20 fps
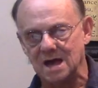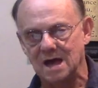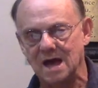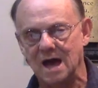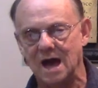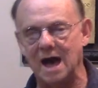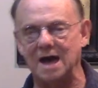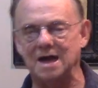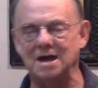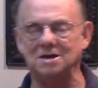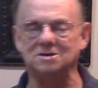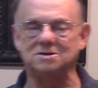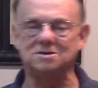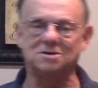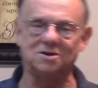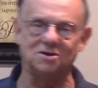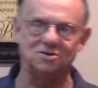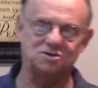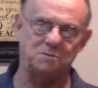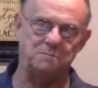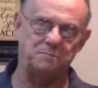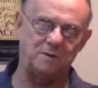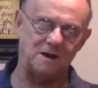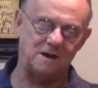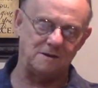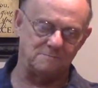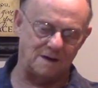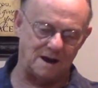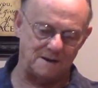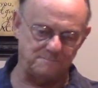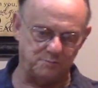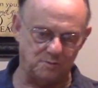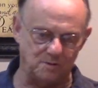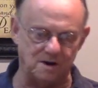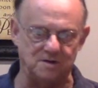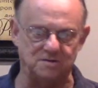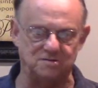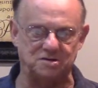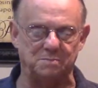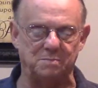I anticipate my prayers